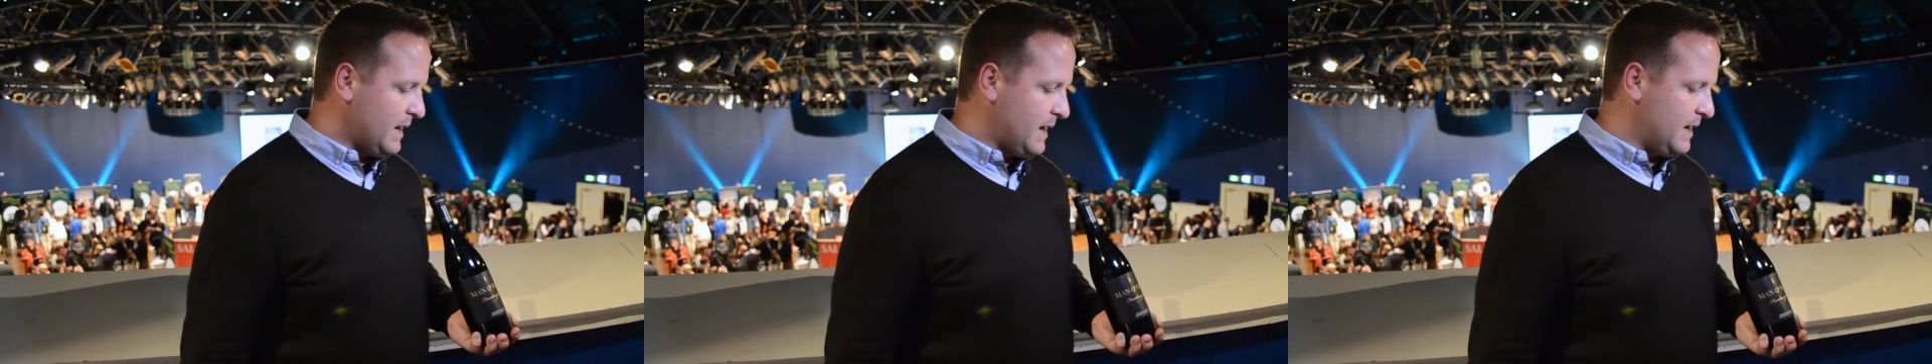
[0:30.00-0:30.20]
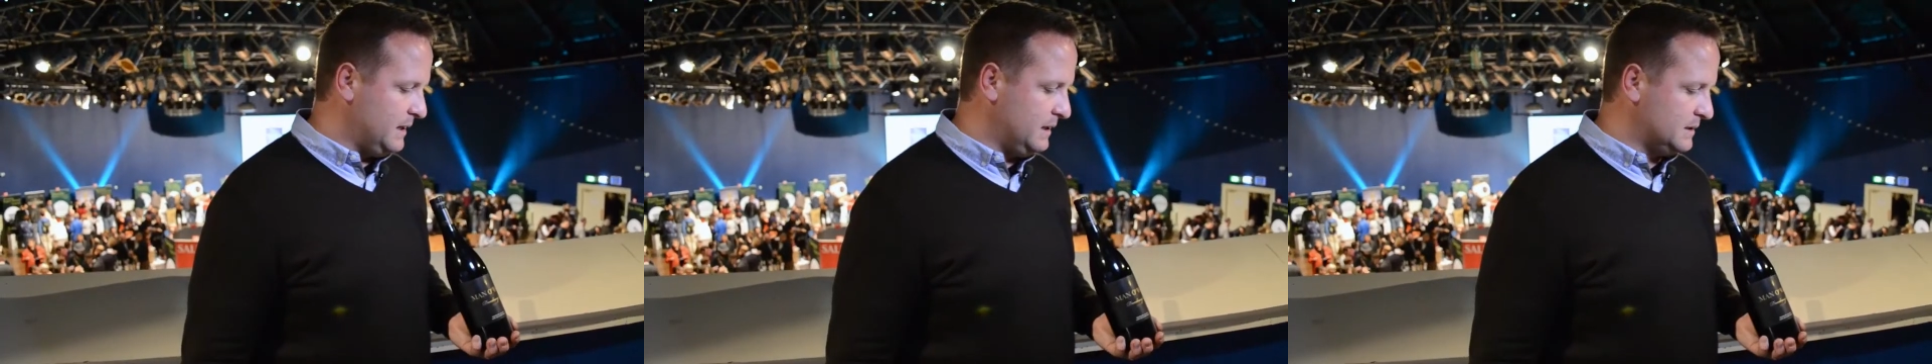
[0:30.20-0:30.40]

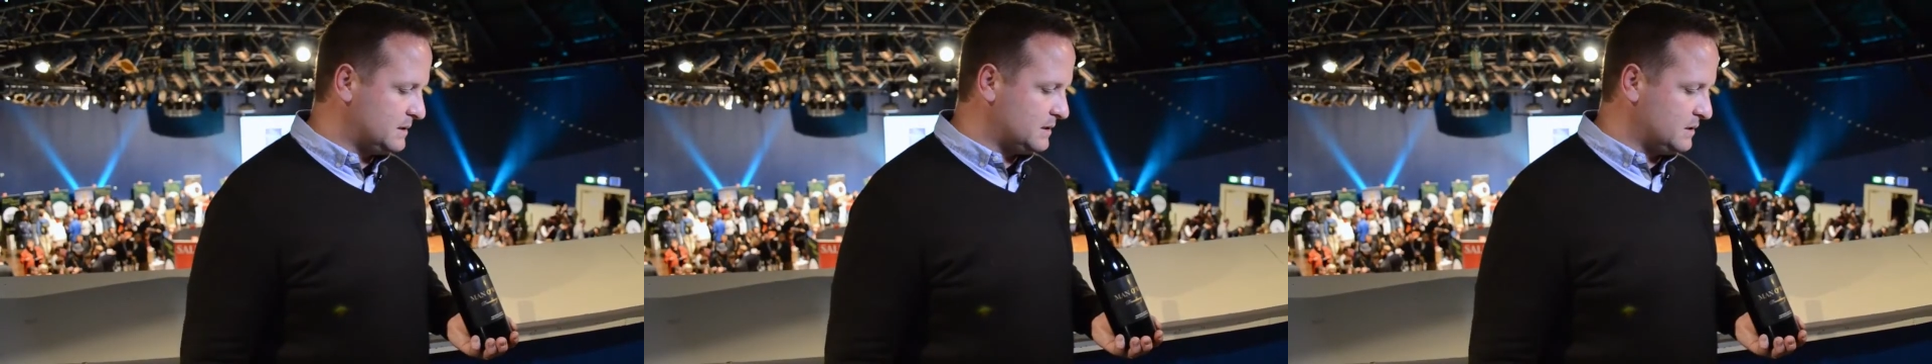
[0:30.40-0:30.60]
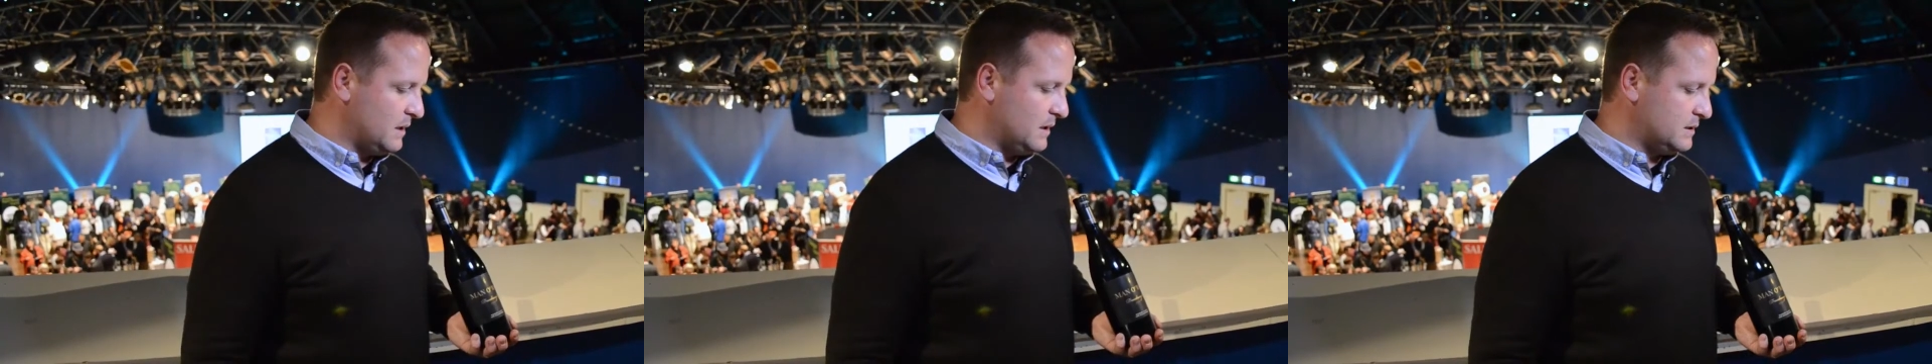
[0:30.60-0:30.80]
and
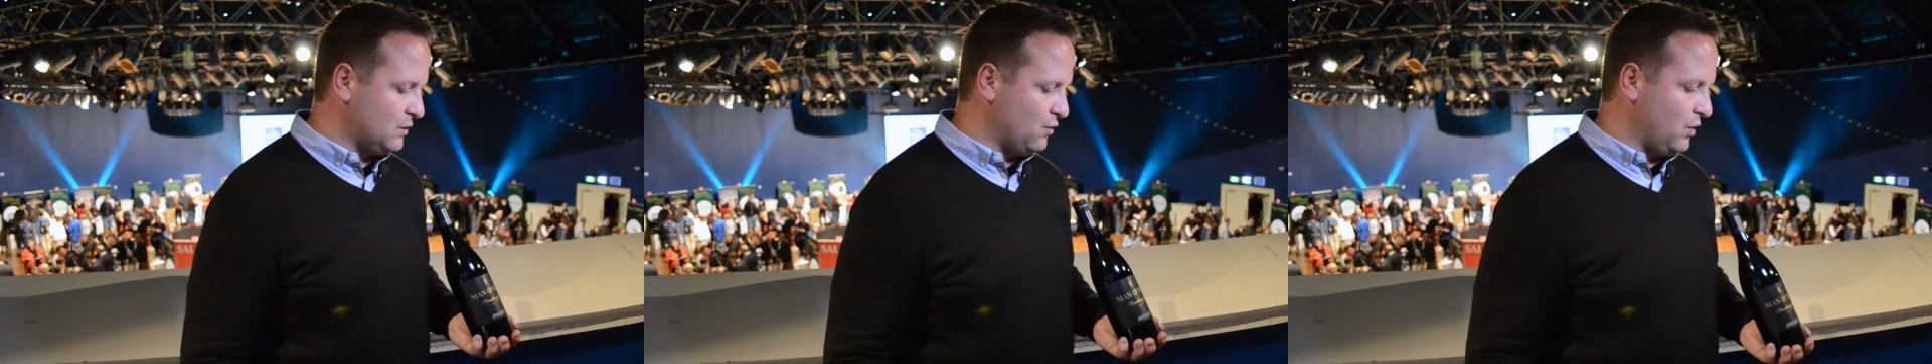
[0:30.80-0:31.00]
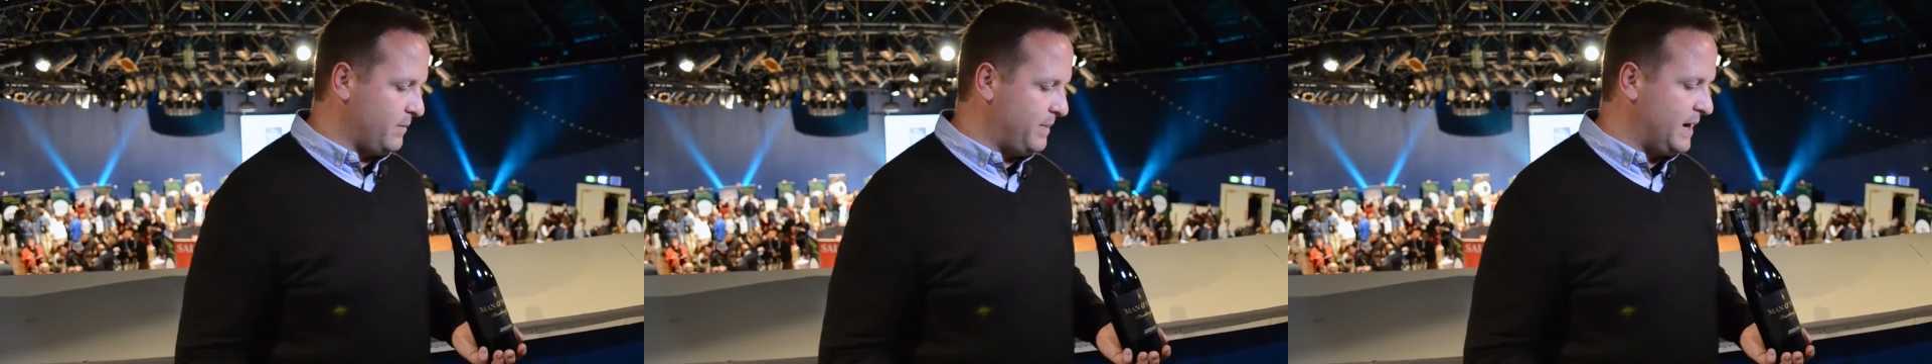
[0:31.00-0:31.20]
it's,
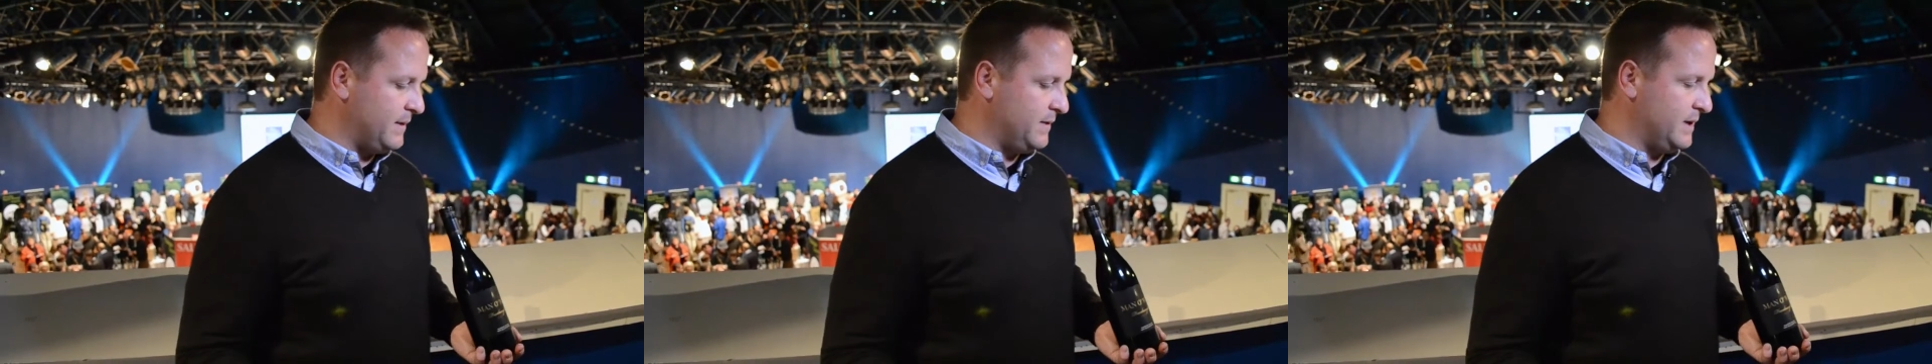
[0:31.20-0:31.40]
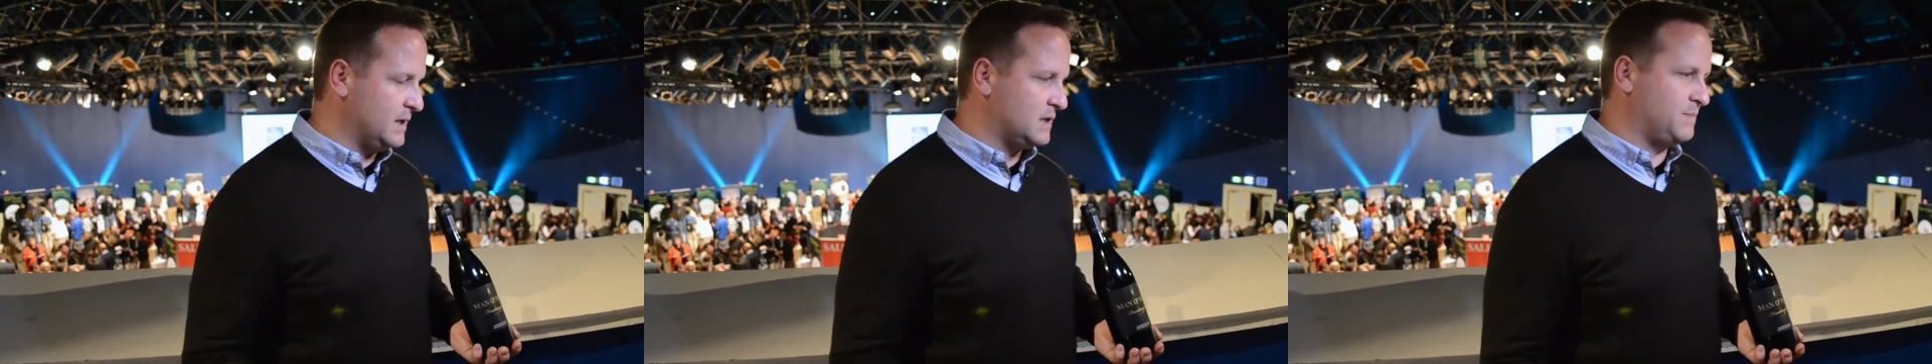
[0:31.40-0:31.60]
it's all
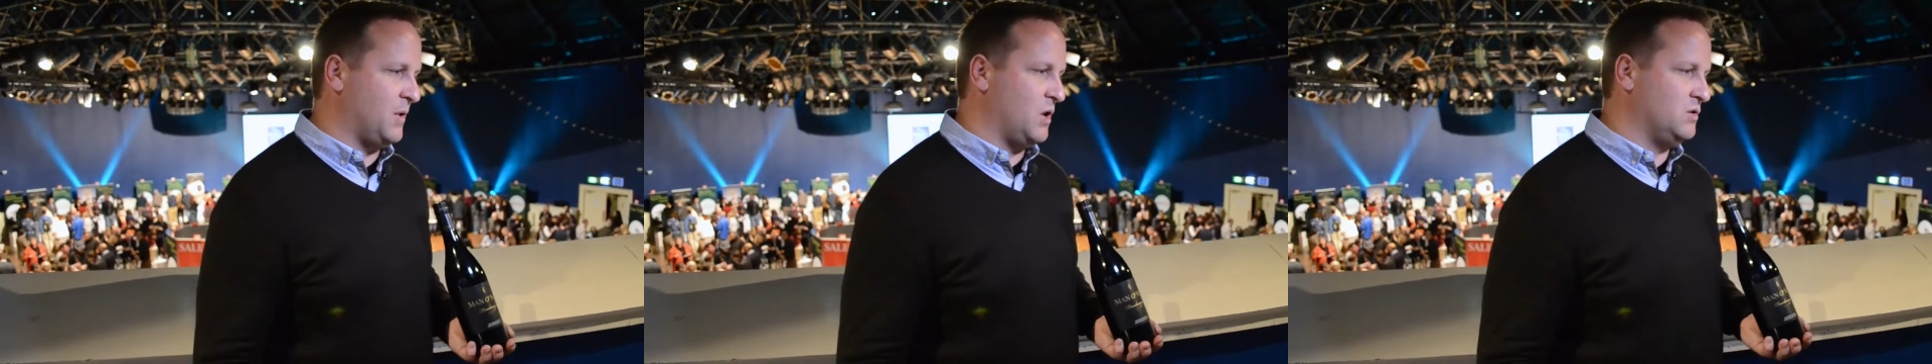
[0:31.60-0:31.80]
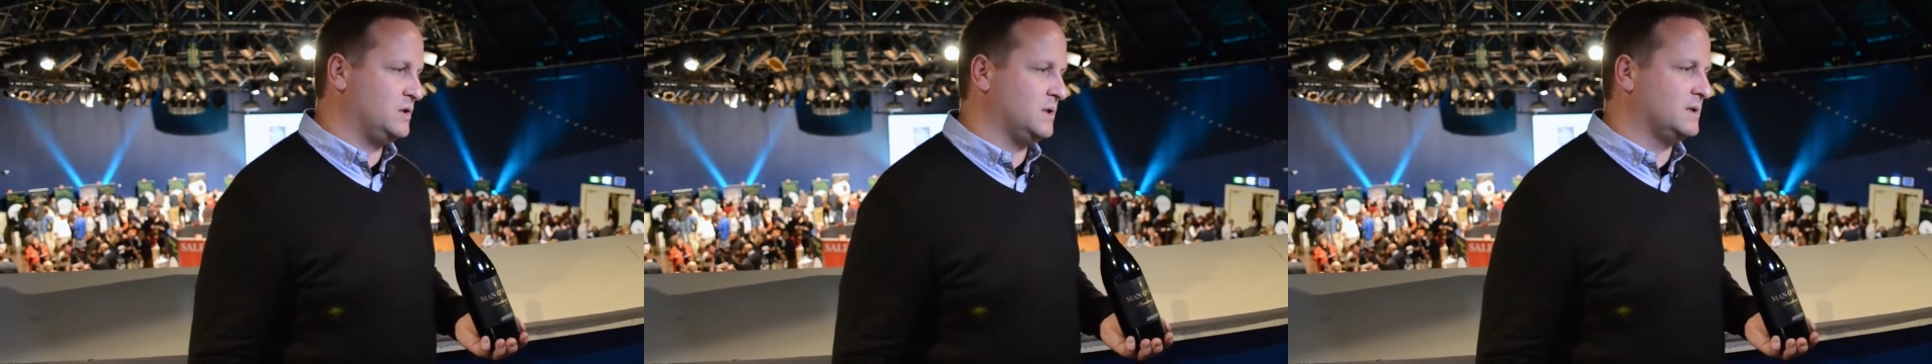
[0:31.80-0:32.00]
about the
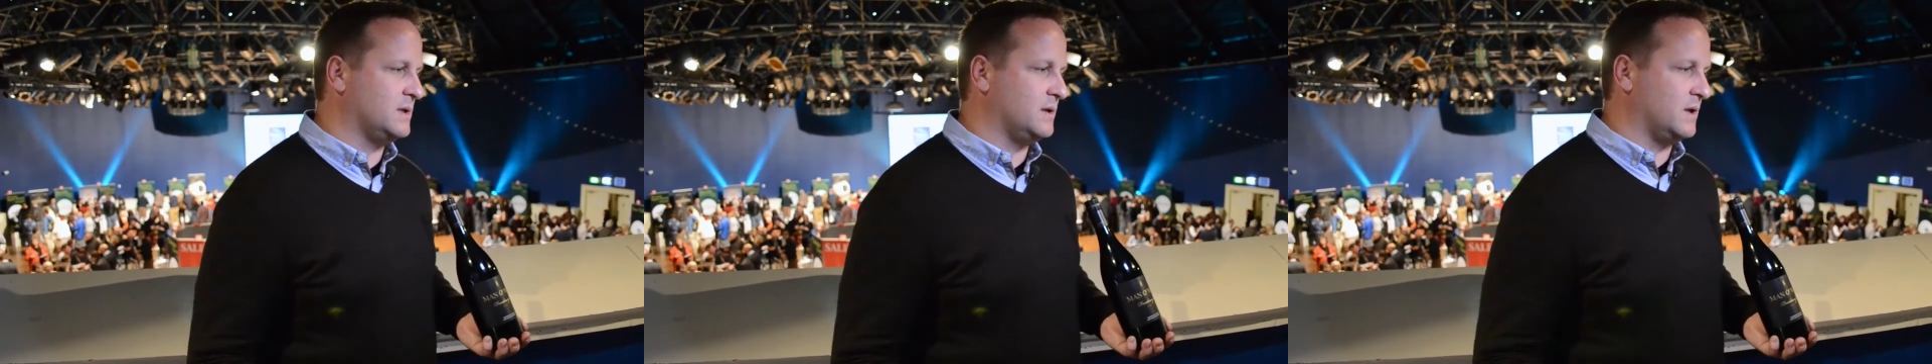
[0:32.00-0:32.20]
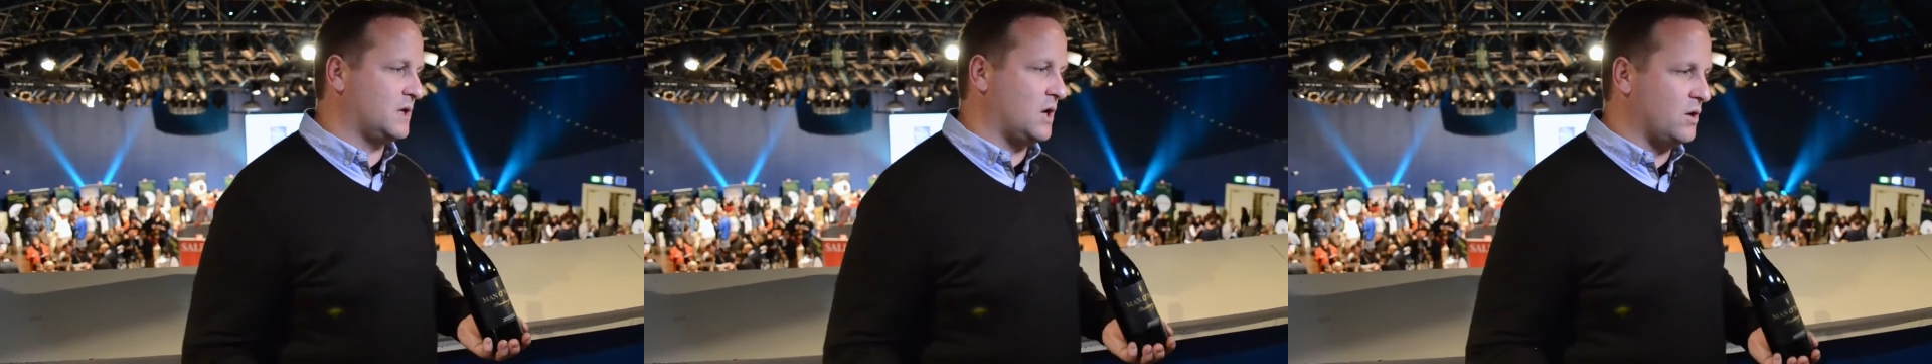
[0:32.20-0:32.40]
exposure
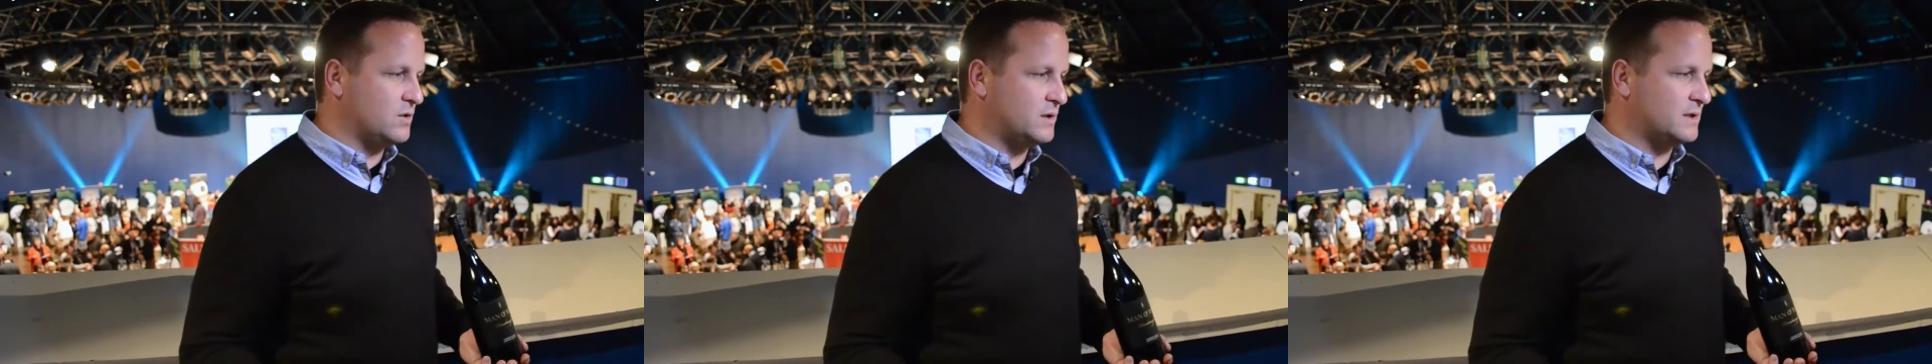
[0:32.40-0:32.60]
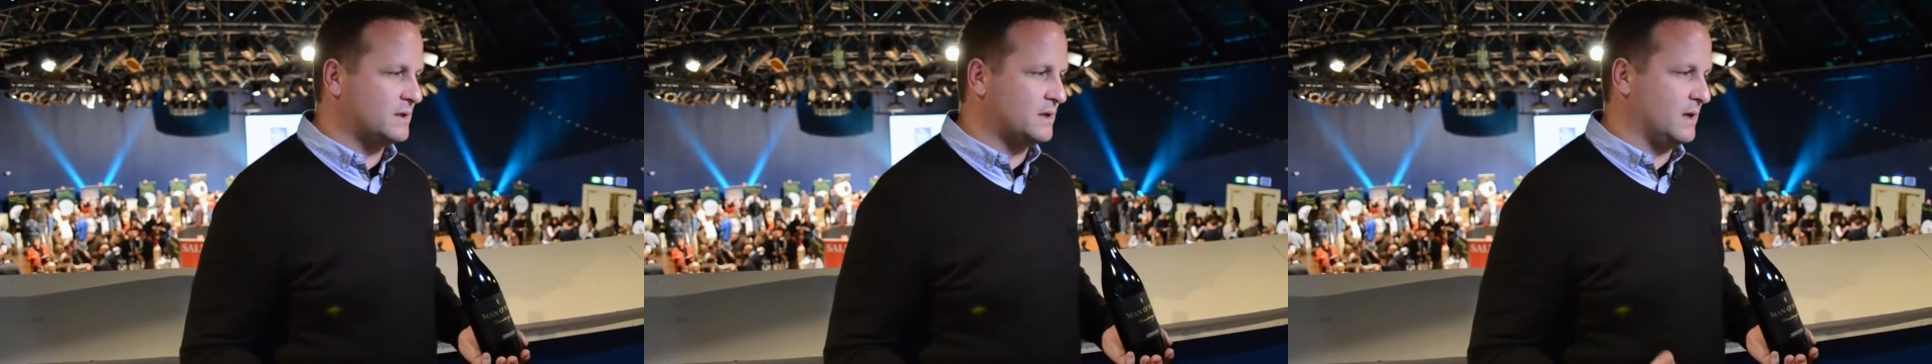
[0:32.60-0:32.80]
to the
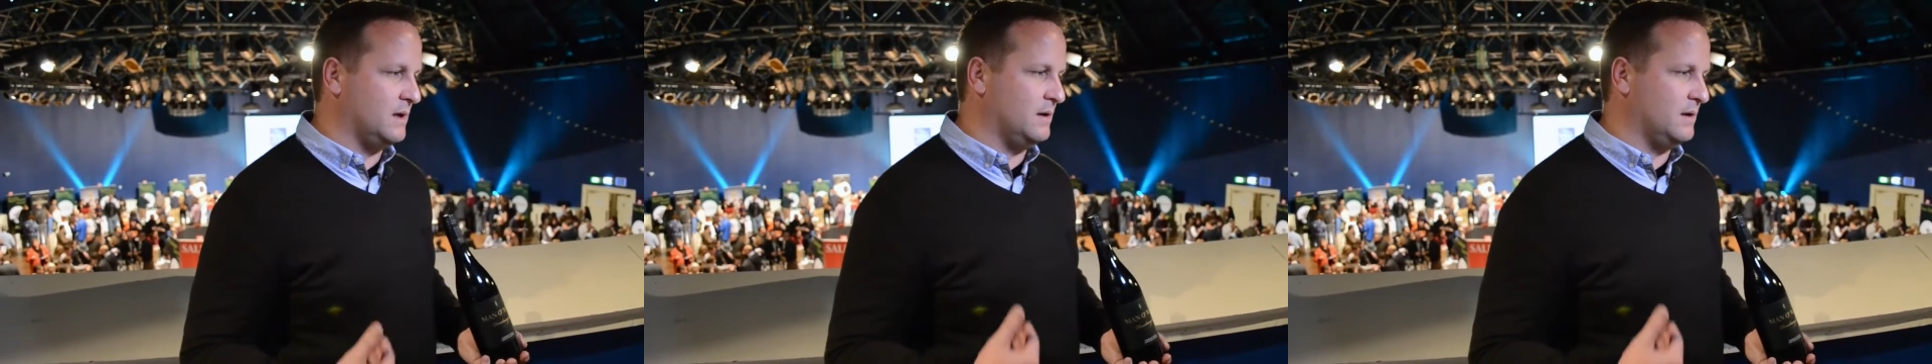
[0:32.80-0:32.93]
coast